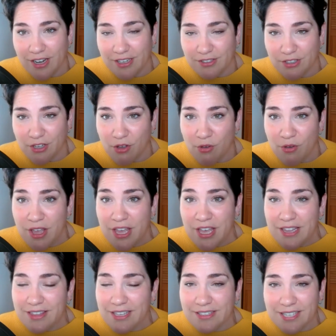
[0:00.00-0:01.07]
And so
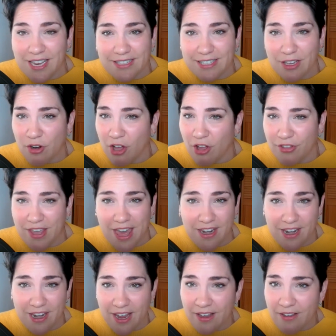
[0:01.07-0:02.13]
this takes out all the
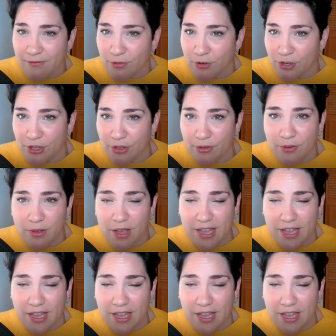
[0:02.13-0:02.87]
editing for you.